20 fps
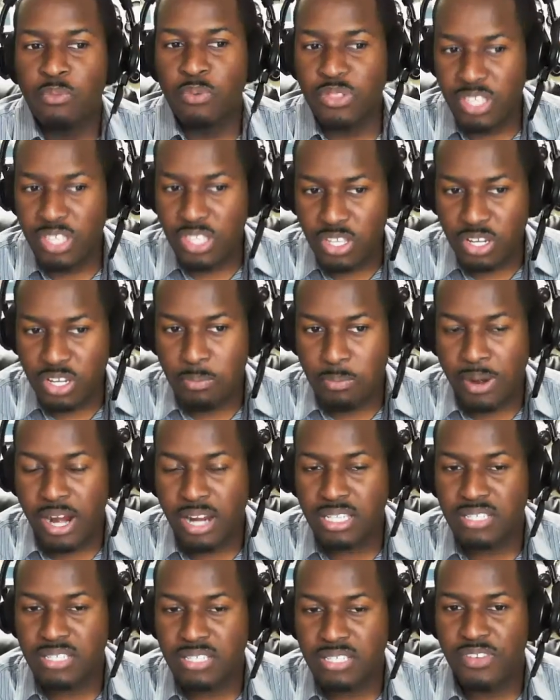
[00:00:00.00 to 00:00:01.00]
then within the
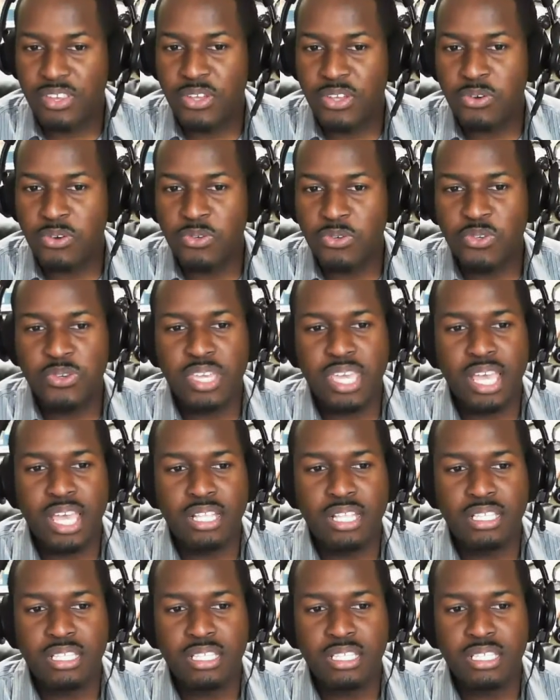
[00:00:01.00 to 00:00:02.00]
comparison video, you
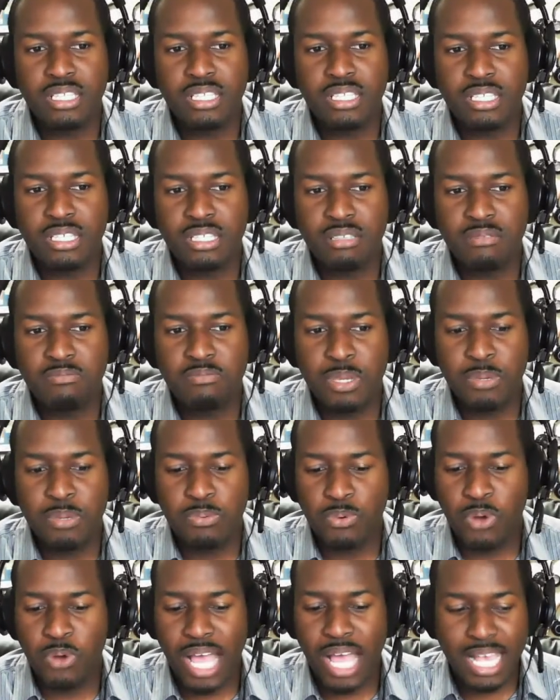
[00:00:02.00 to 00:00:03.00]
get
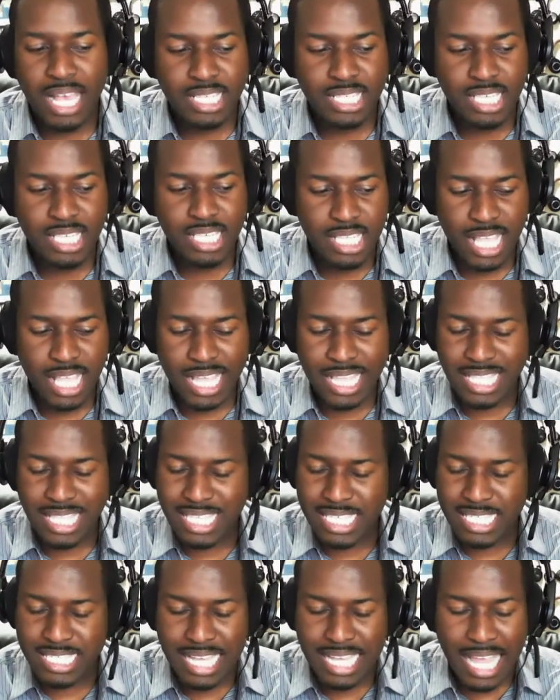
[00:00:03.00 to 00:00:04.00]
people asking like
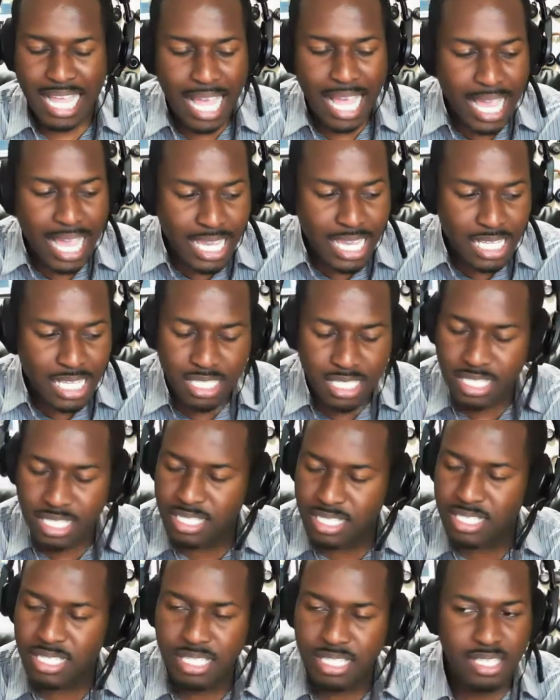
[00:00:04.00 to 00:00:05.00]
the
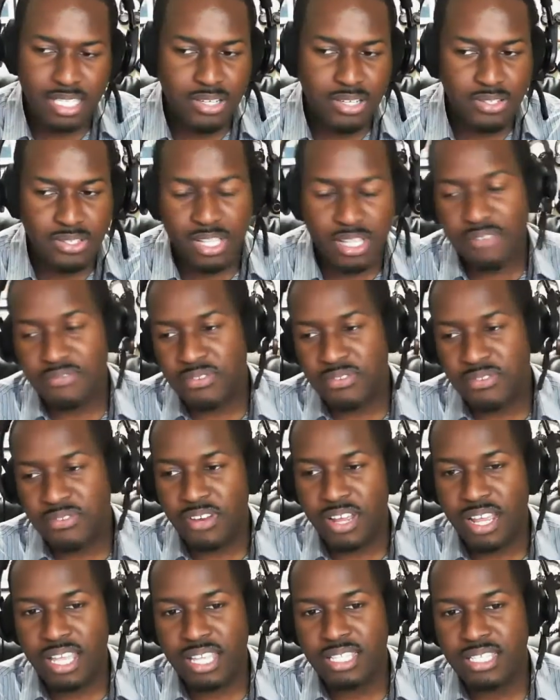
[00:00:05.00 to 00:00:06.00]
tiniest details left and
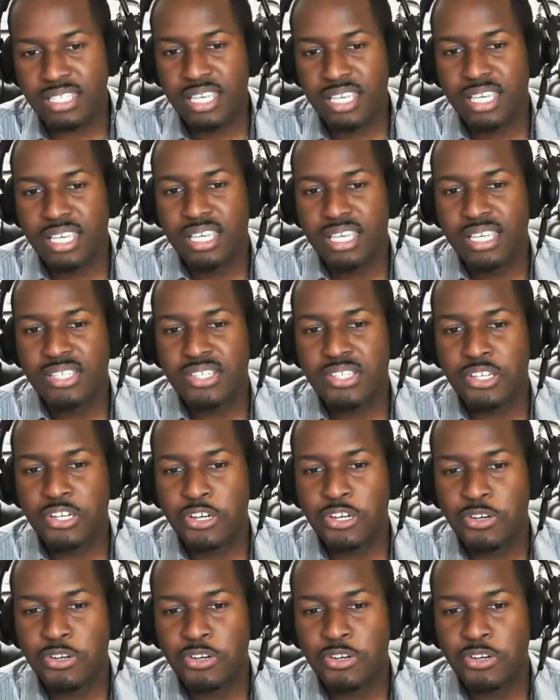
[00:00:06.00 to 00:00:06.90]
right. So,